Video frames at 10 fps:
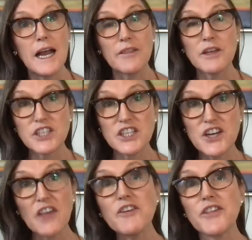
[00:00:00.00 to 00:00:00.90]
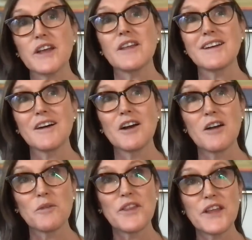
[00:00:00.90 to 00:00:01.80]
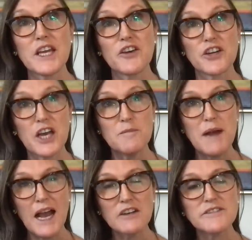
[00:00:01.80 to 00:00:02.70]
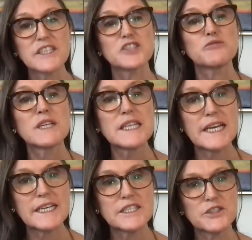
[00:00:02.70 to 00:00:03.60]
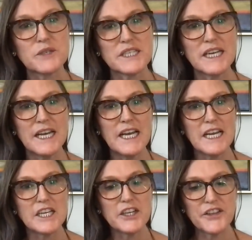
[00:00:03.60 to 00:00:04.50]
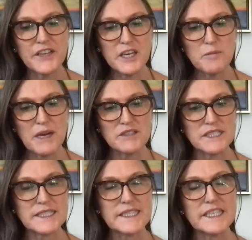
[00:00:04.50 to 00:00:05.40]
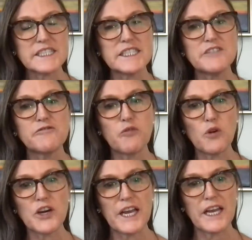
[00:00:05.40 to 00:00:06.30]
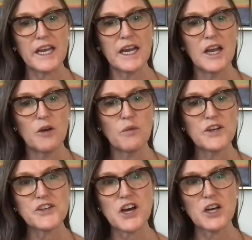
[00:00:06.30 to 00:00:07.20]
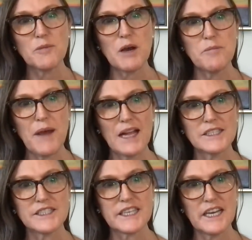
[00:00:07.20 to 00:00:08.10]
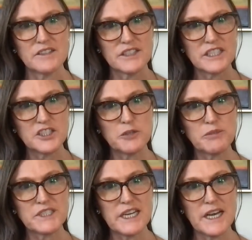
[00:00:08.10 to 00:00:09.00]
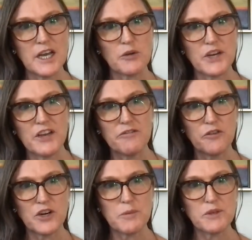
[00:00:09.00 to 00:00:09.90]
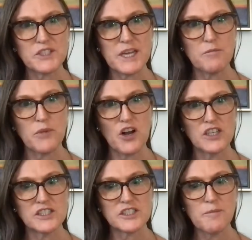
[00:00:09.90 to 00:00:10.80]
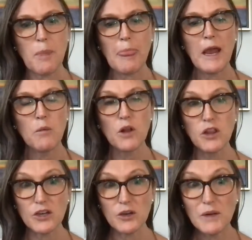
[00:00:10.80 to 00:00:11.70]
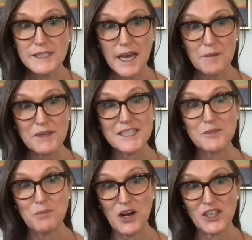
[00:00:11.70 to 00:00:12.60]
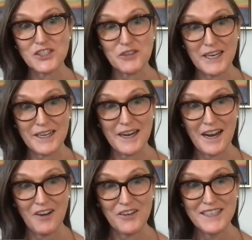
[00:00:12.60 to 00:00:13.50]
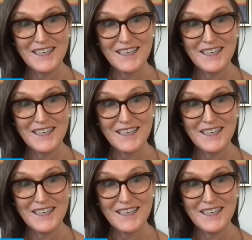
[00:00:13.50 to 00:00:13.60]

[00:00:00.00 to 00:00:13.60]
and there's another thing that we think could come out of this related to it. You think about 60-40 when you talk about balanced accounts, 60% equity, 40% bonds. Well, look what's happening to bonds right now.